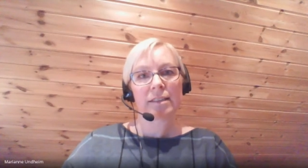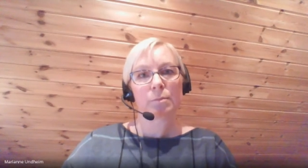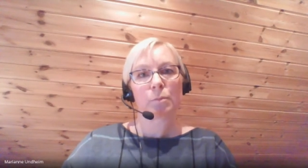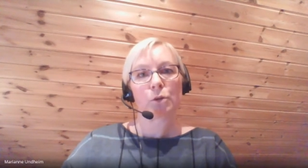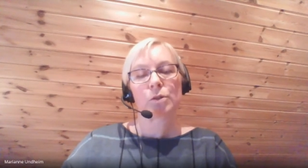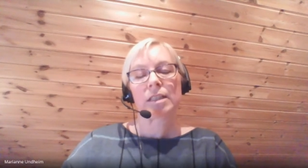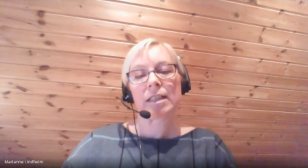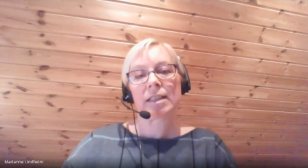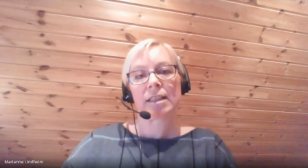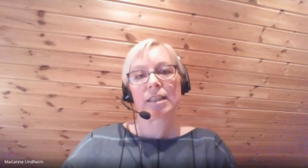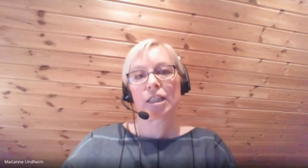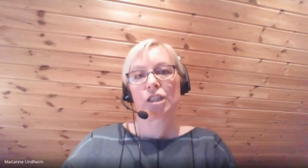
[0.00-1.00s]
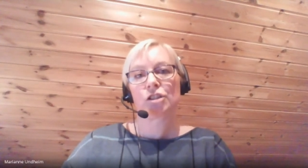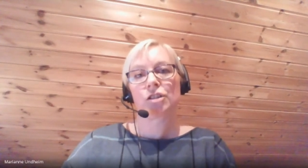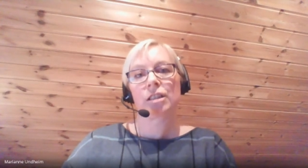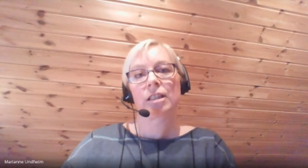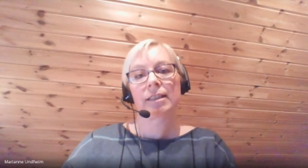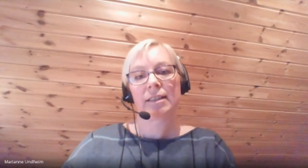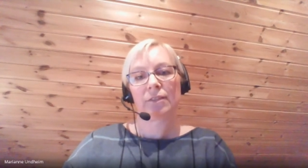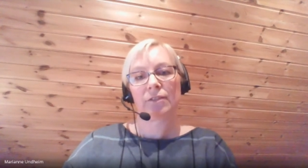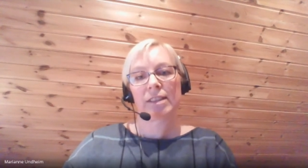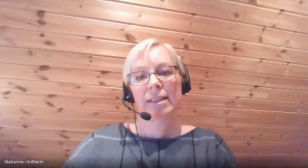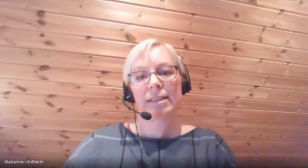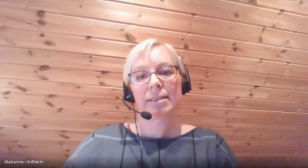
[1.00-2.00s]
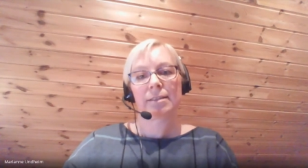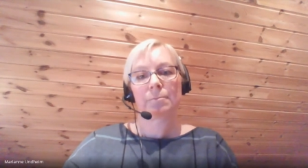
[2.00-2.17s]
mostly the digital activities.